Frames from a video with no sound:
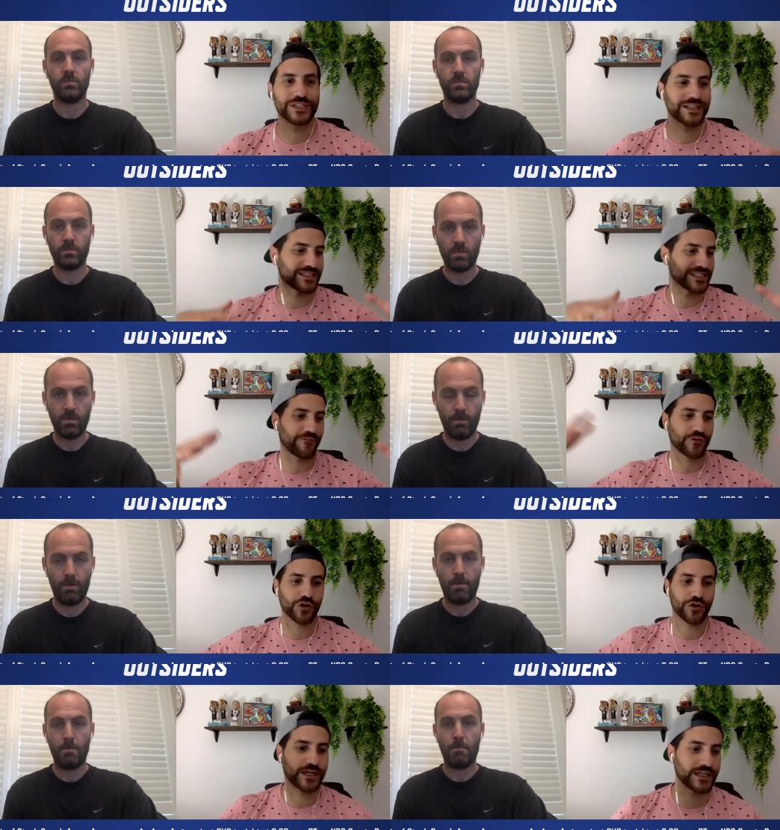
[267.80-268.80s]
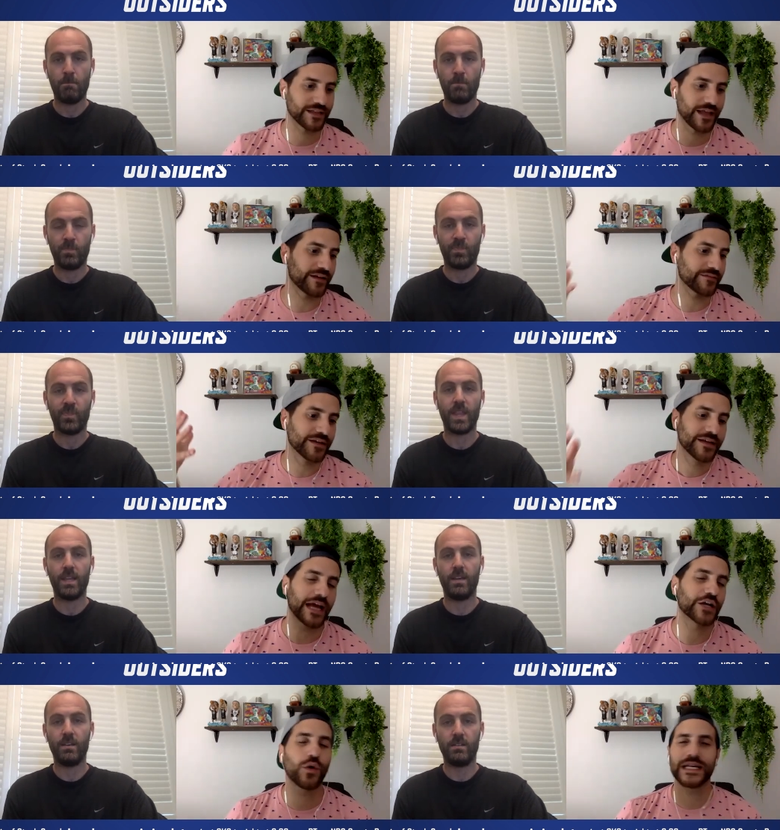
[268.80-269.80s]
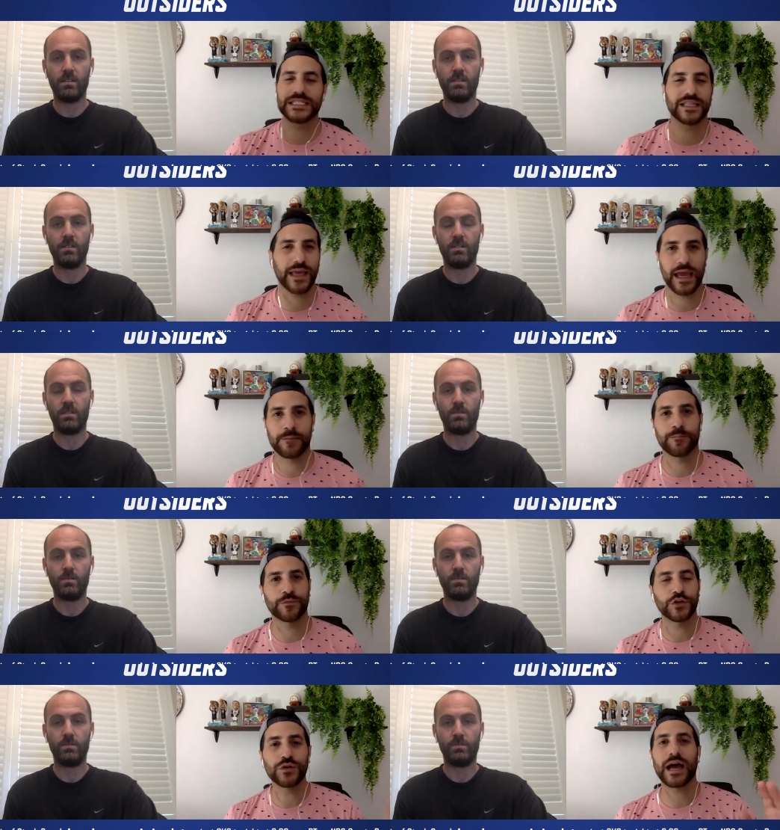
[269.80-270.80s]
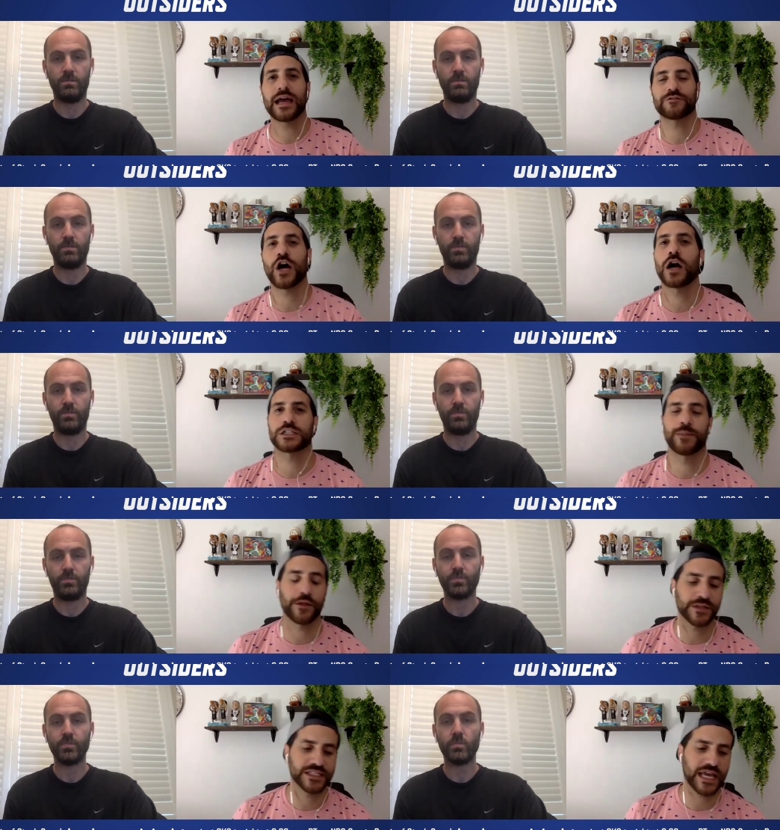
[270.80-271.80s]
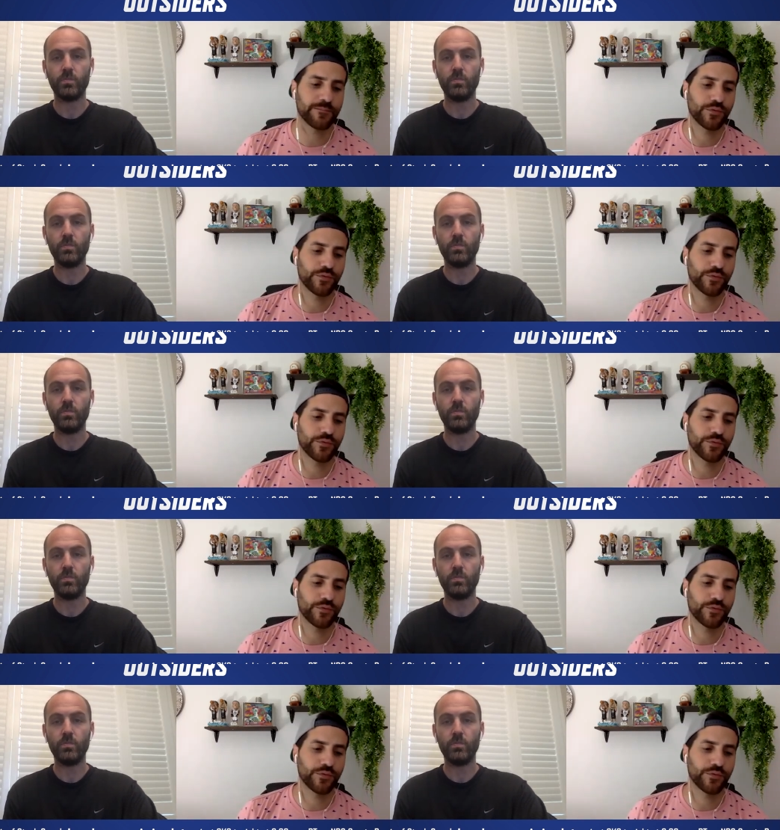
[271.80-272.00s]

Speaker 1: and Steph Curry and going into the game, you and I have talked about this game